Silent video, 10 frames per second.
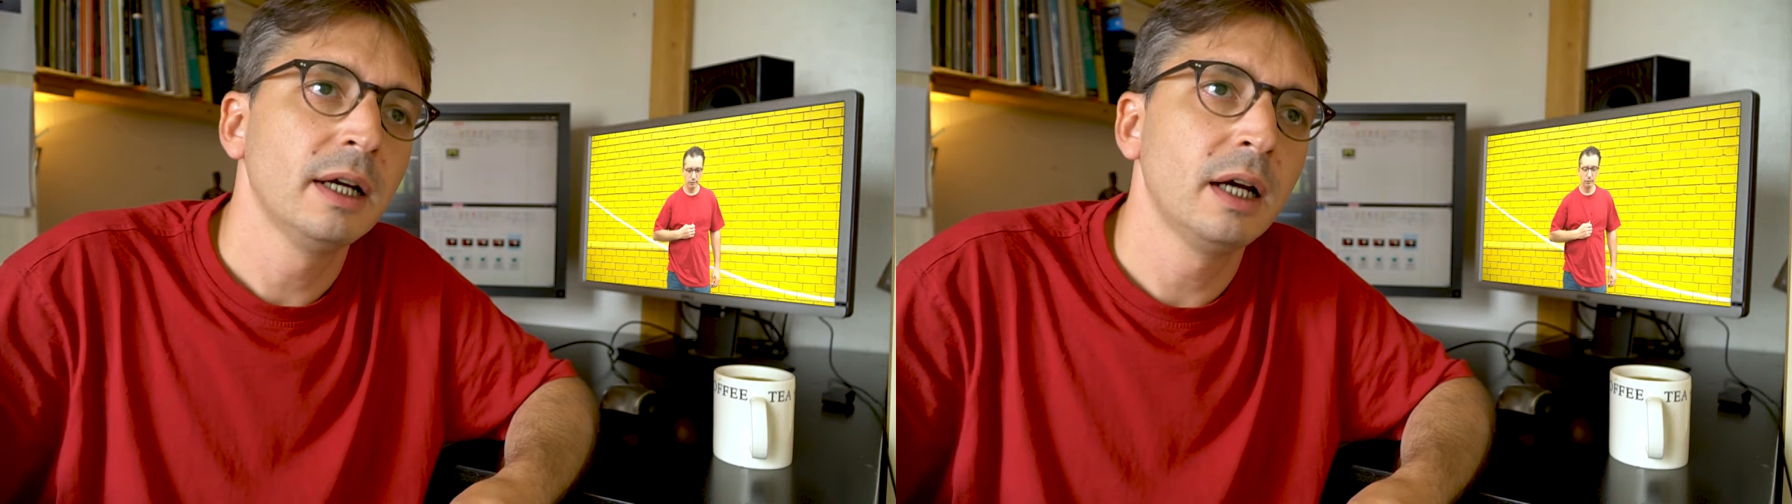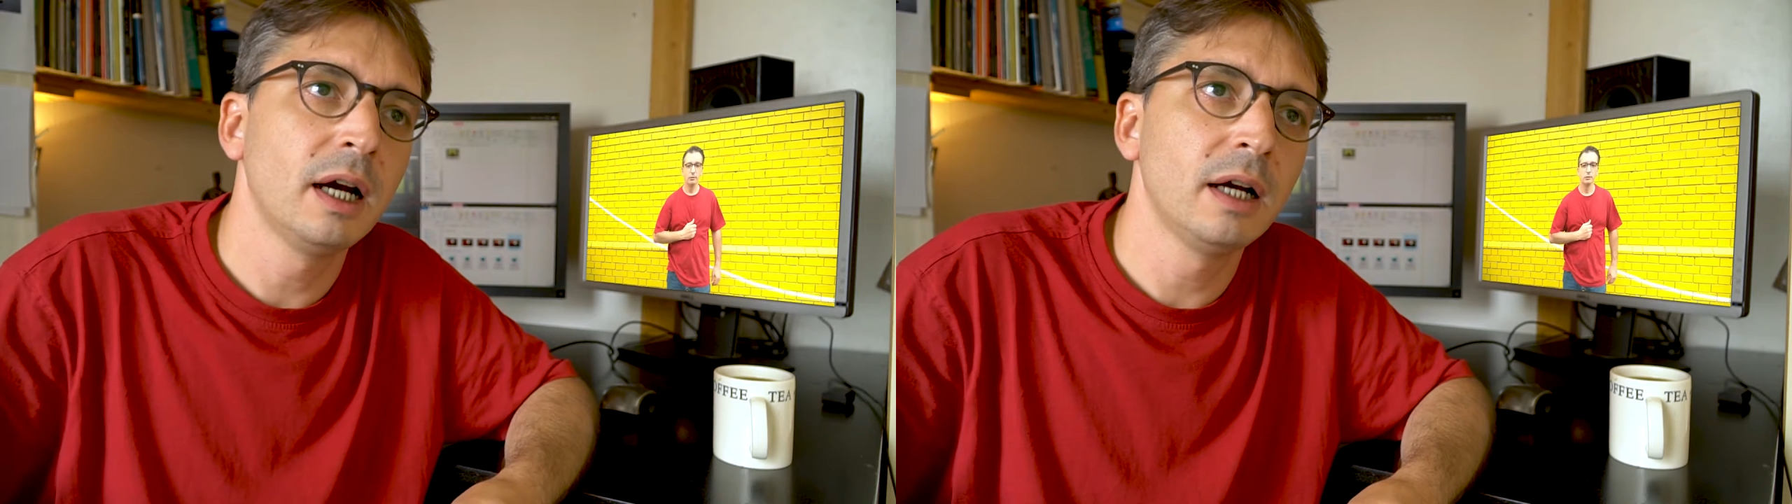
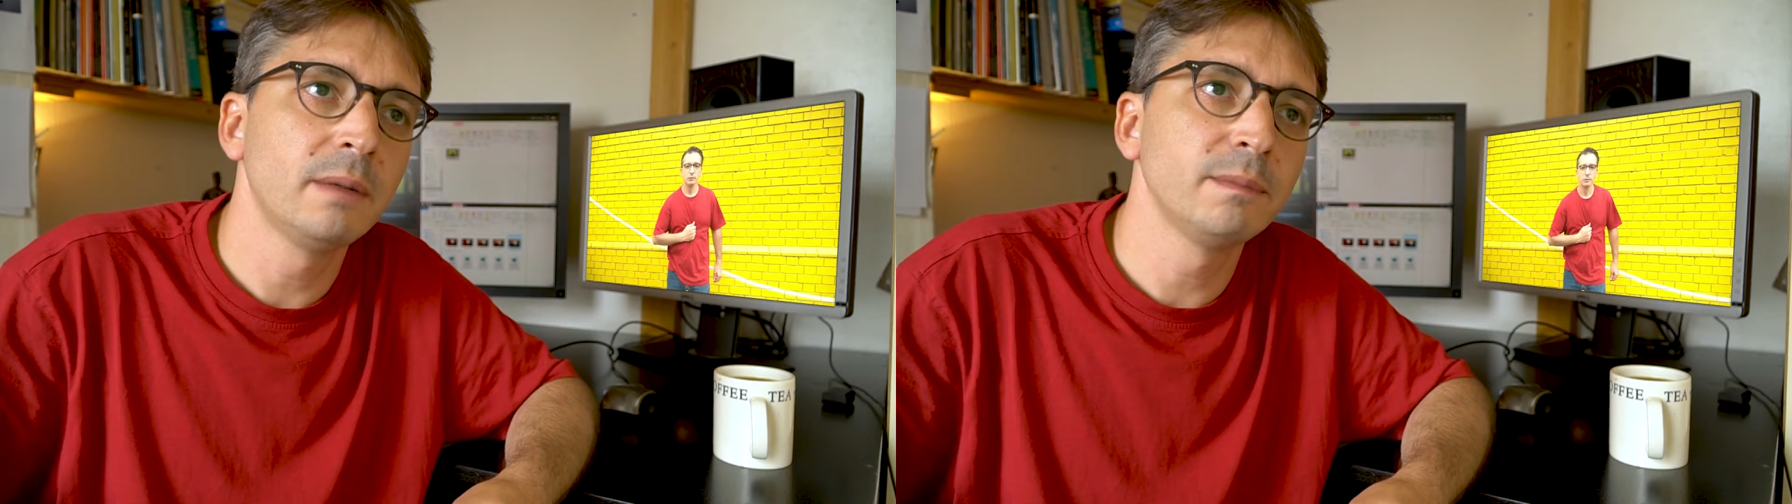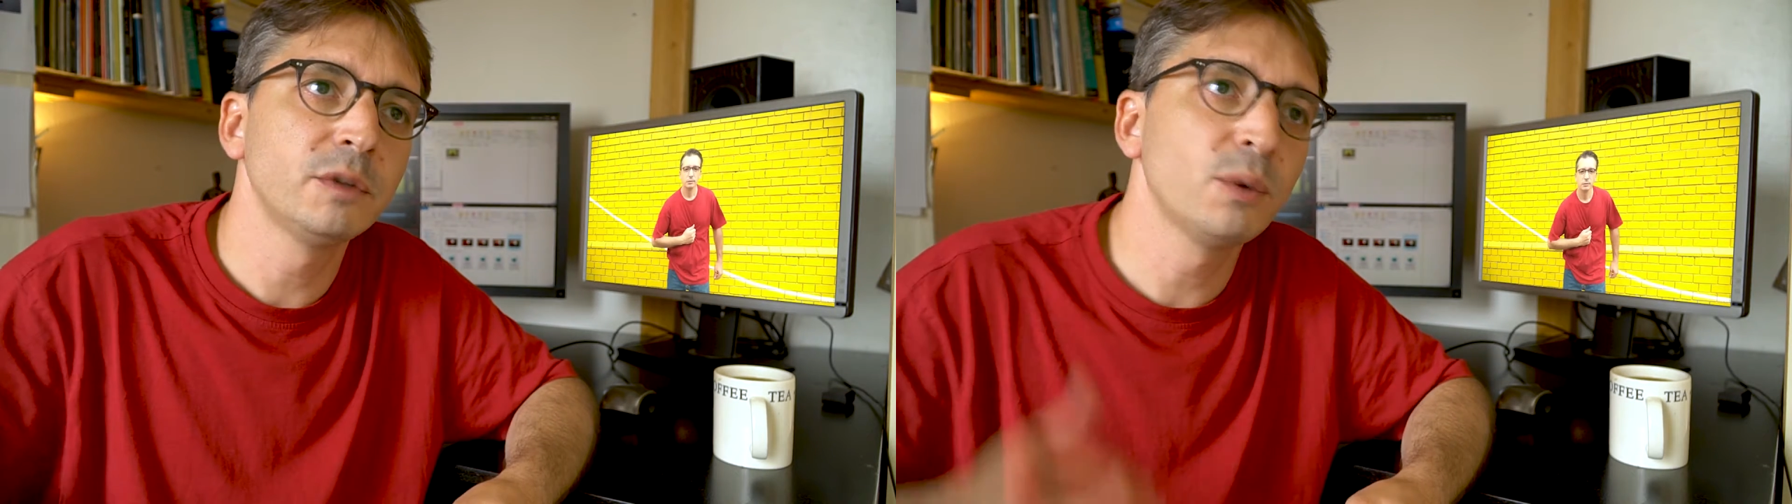
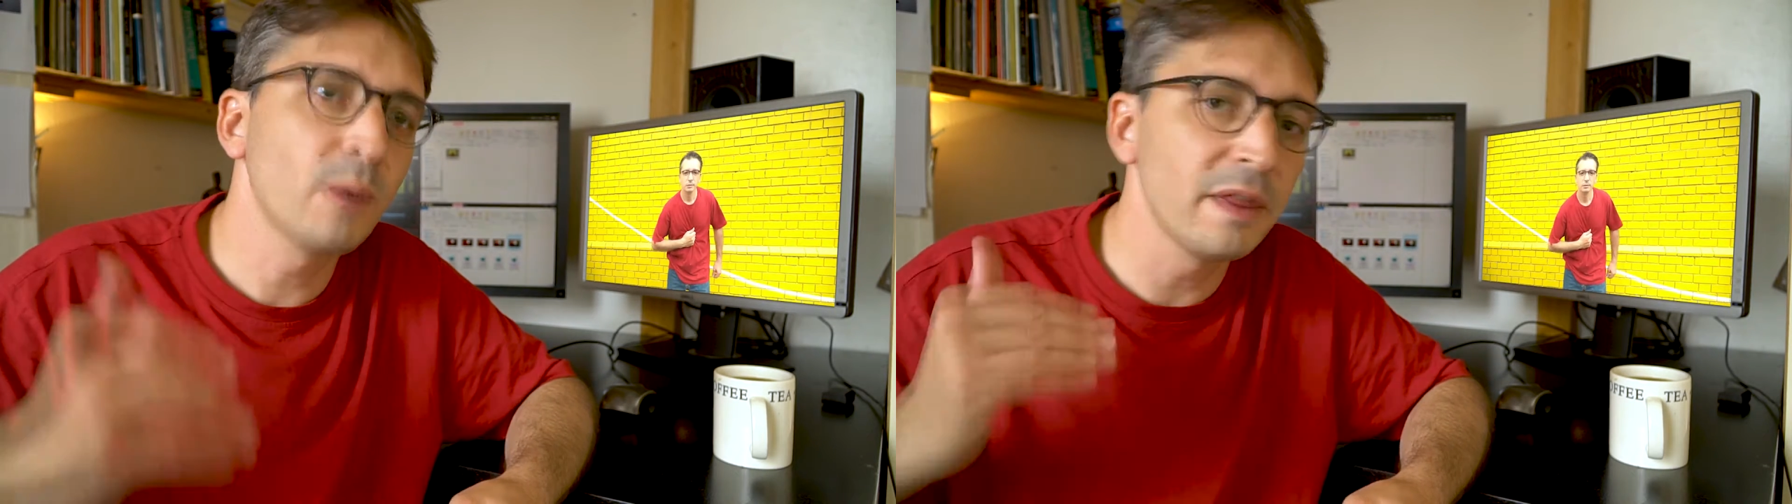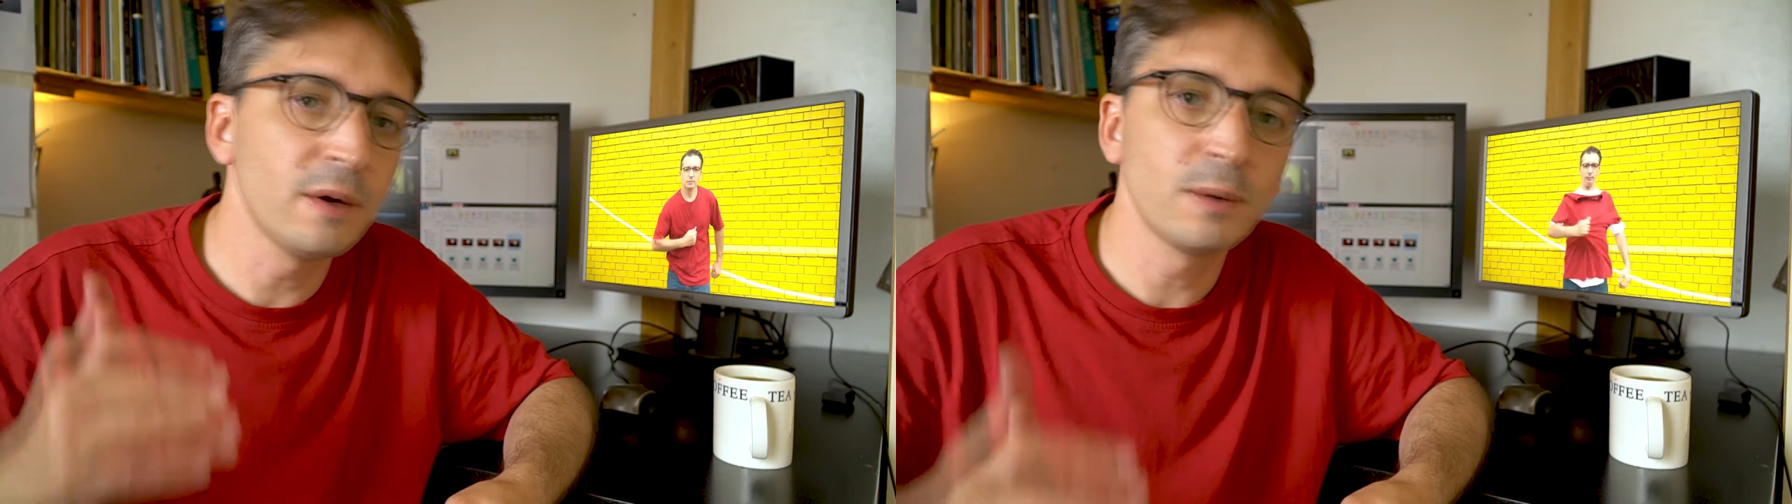The
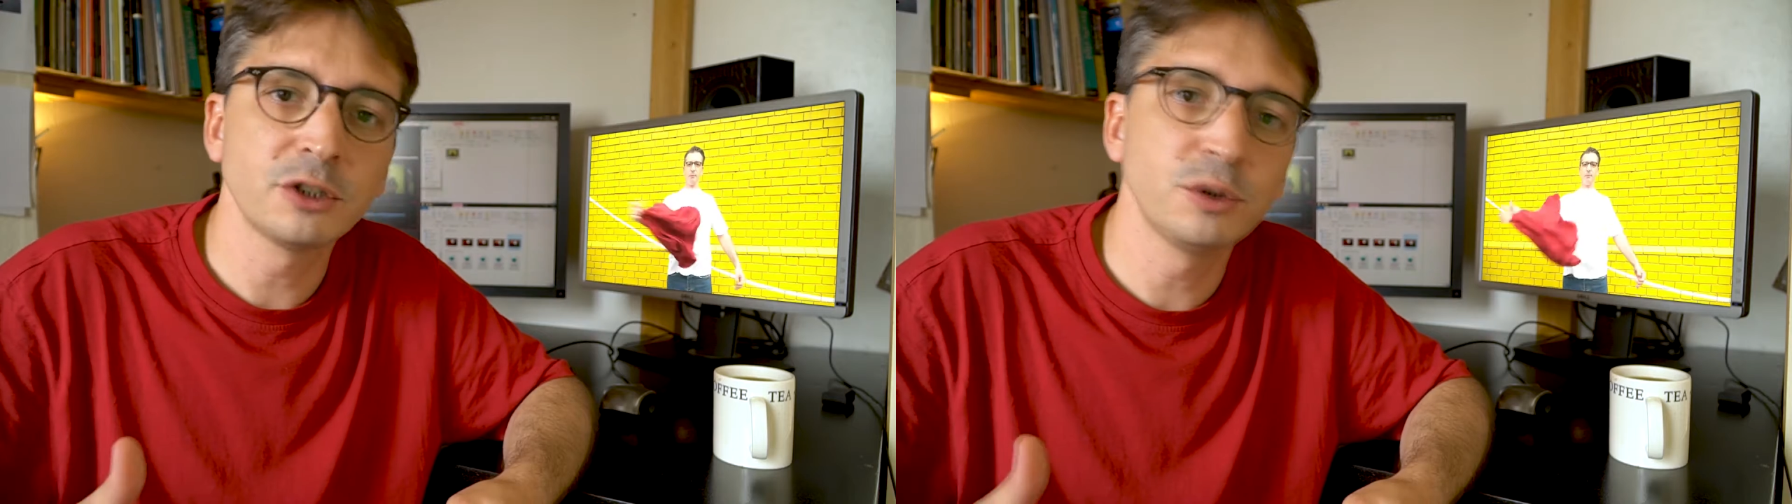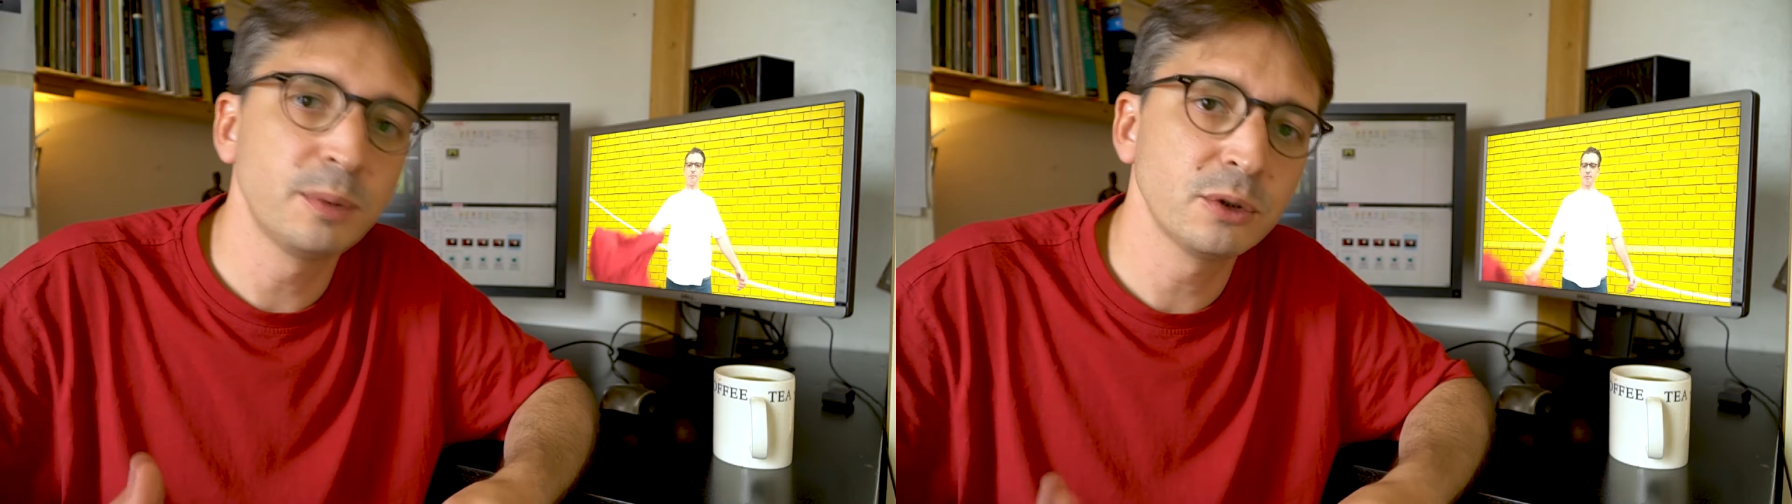weather
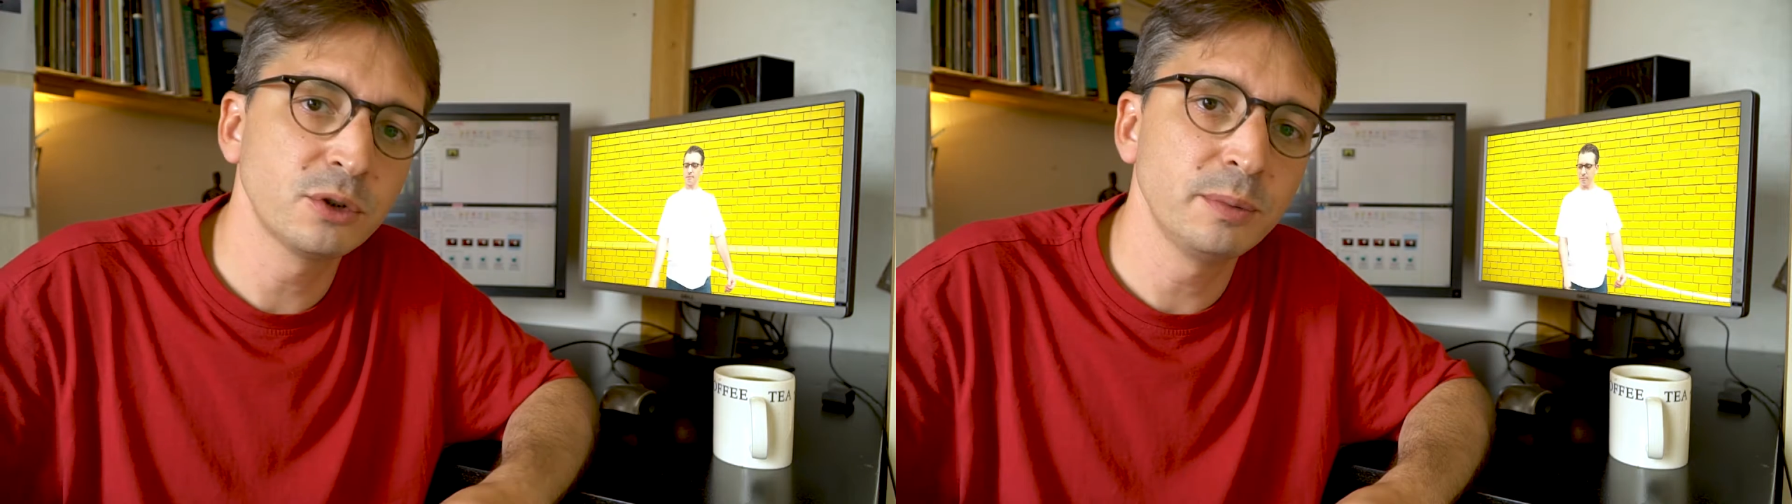was supposed